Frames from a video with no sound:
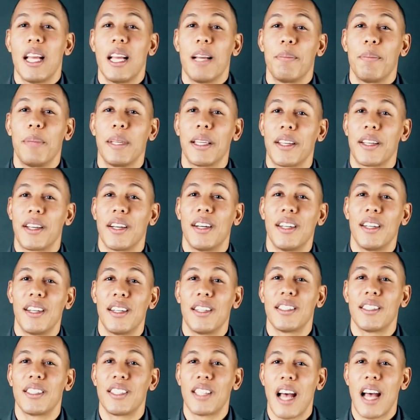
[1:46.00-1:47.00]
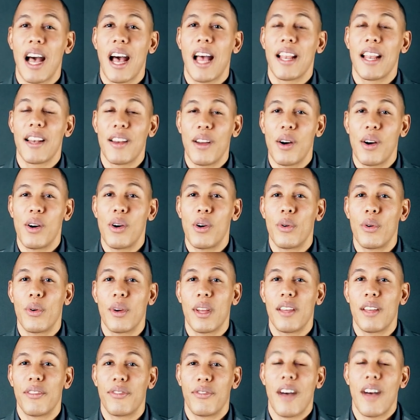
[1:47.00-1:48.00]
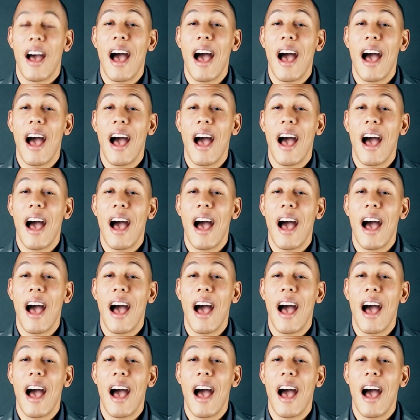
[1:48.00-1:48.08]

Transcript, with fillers: because I know if